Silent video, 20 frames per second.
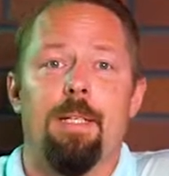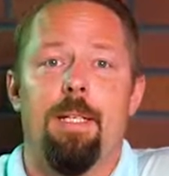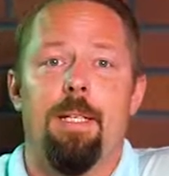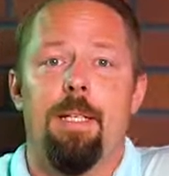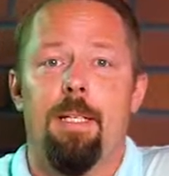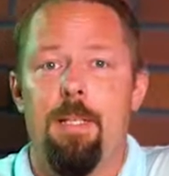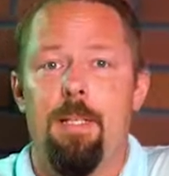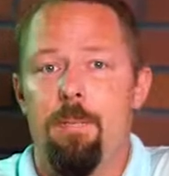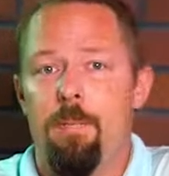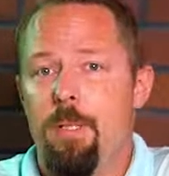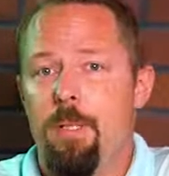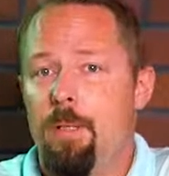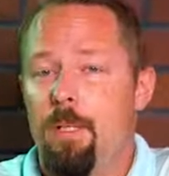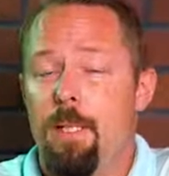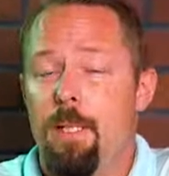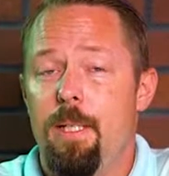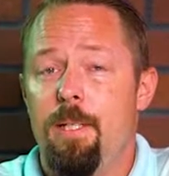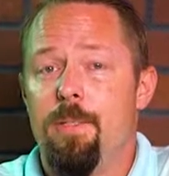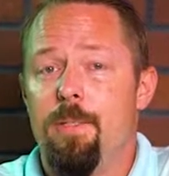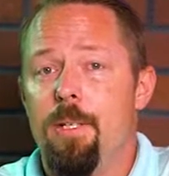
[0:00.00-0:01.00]
in
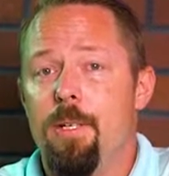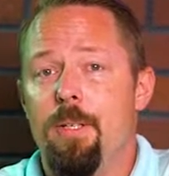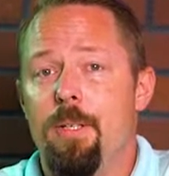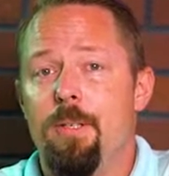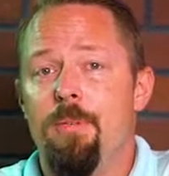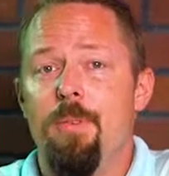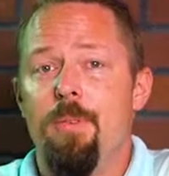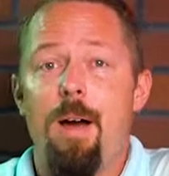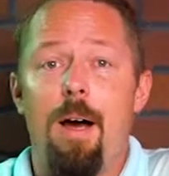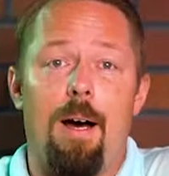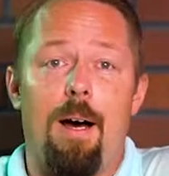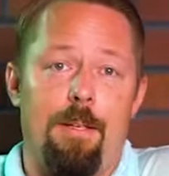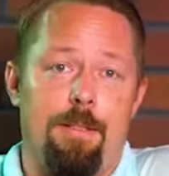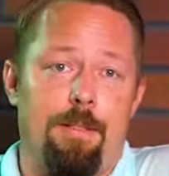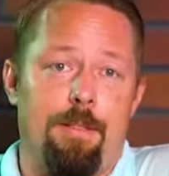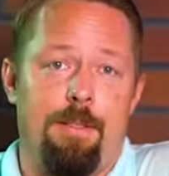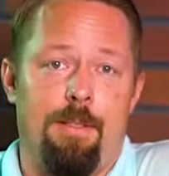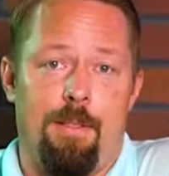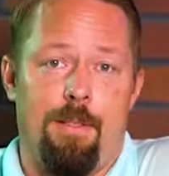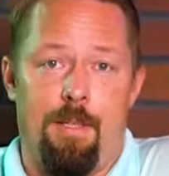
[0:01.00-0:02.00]
communities
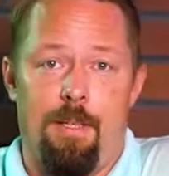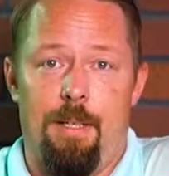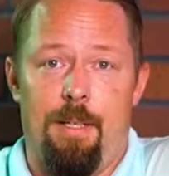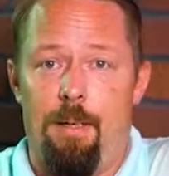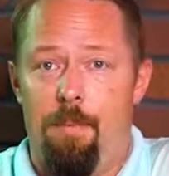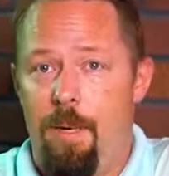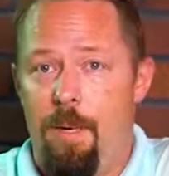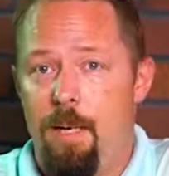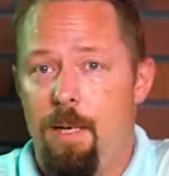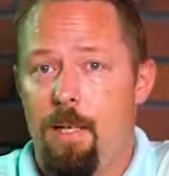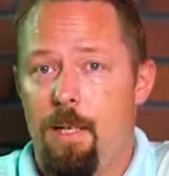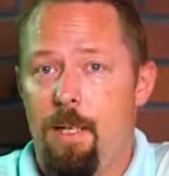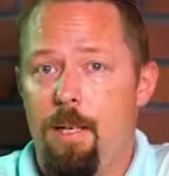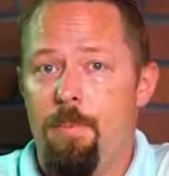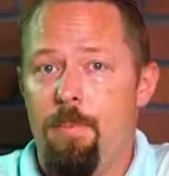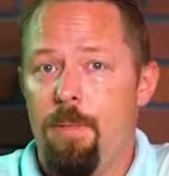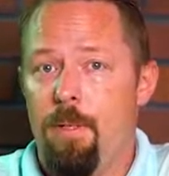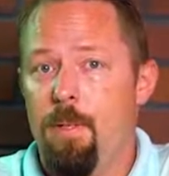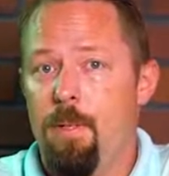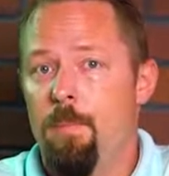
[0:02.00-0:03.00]
across America,
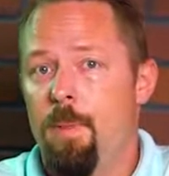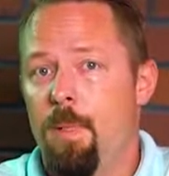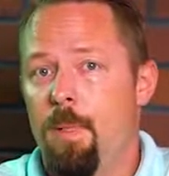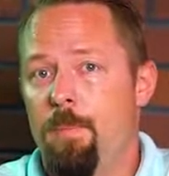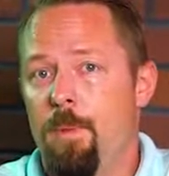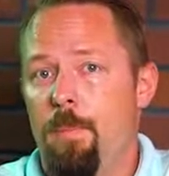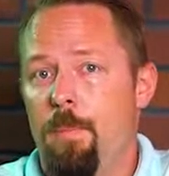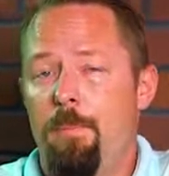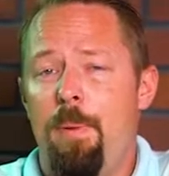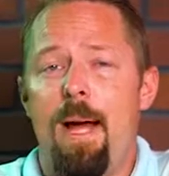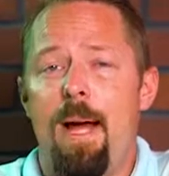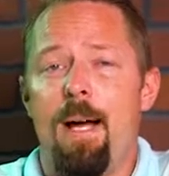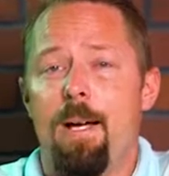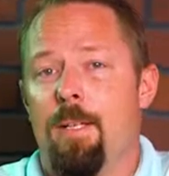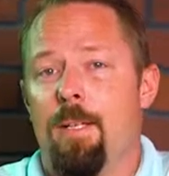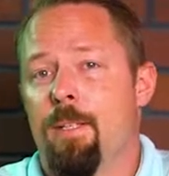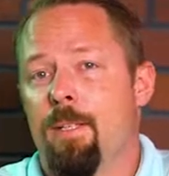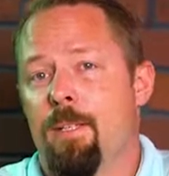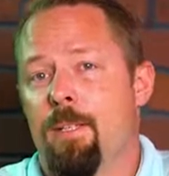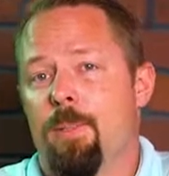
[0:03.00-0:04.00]
putting people
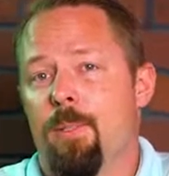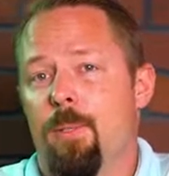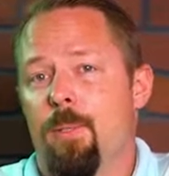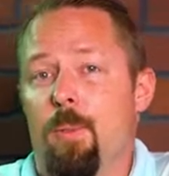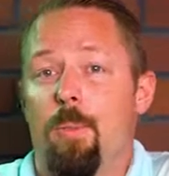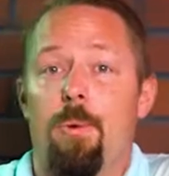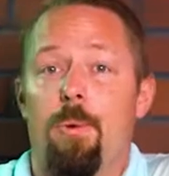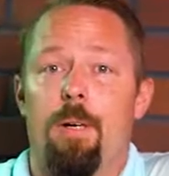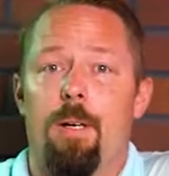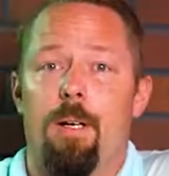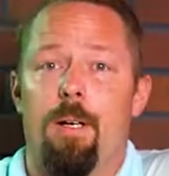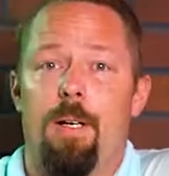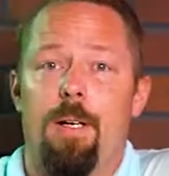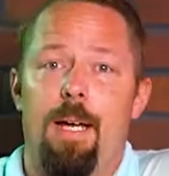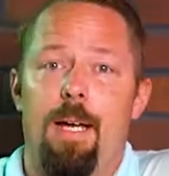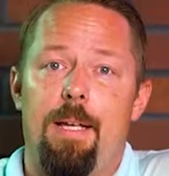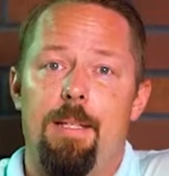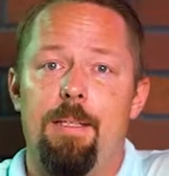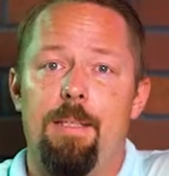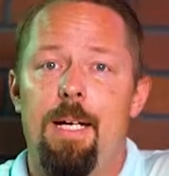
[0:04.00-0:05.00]
back to work
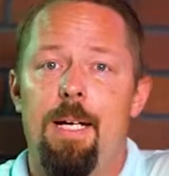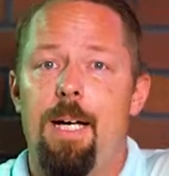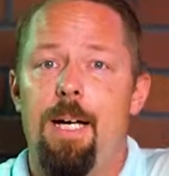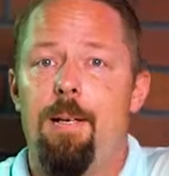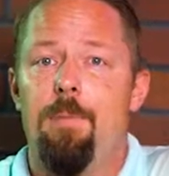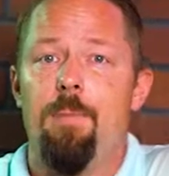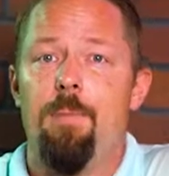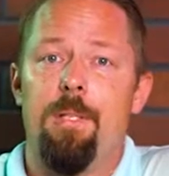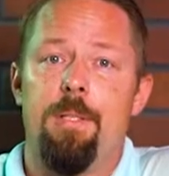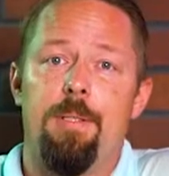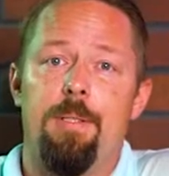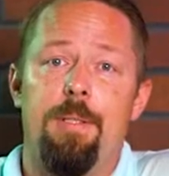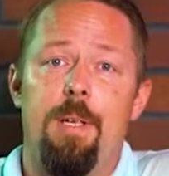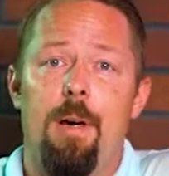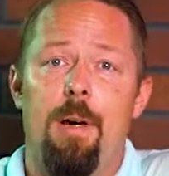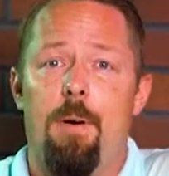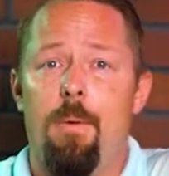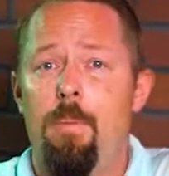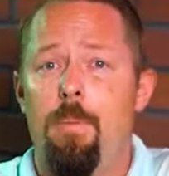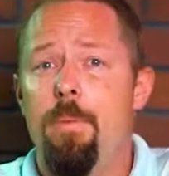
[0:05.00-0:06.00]
at a time when
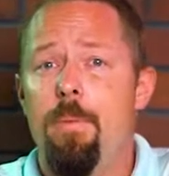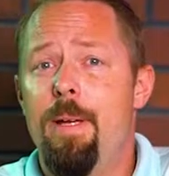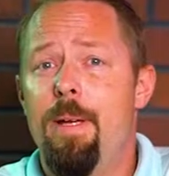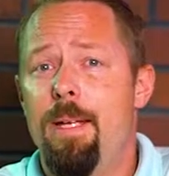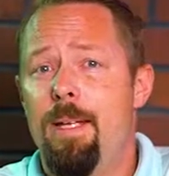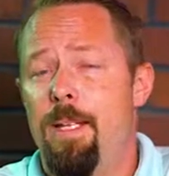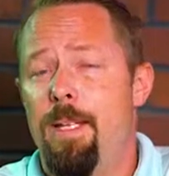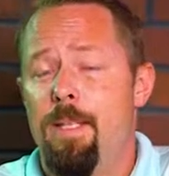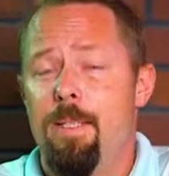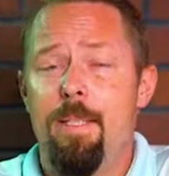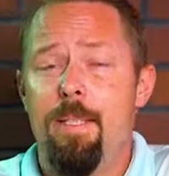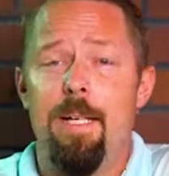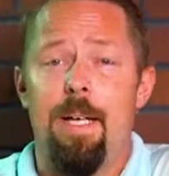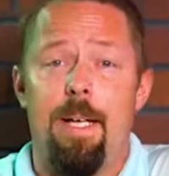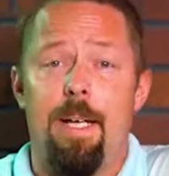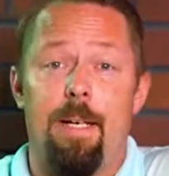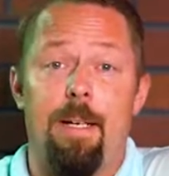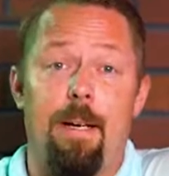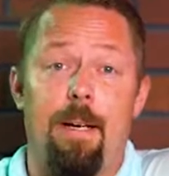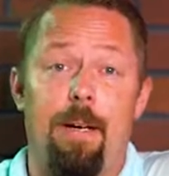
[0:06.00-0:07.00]
so many
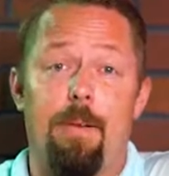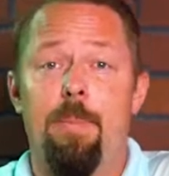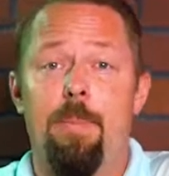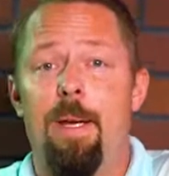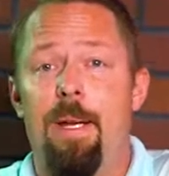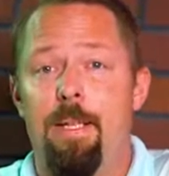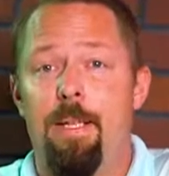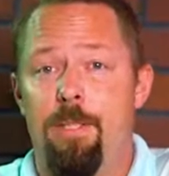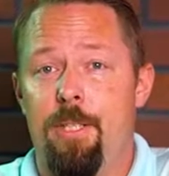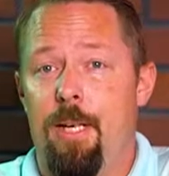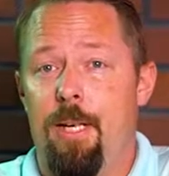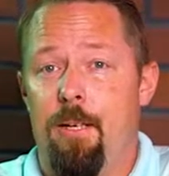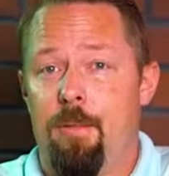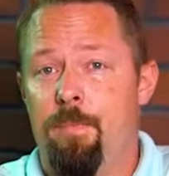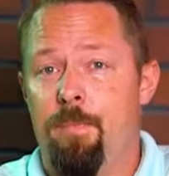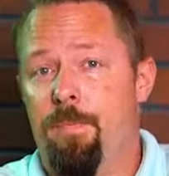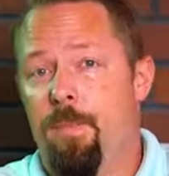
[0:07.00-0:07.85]
need a paycheck.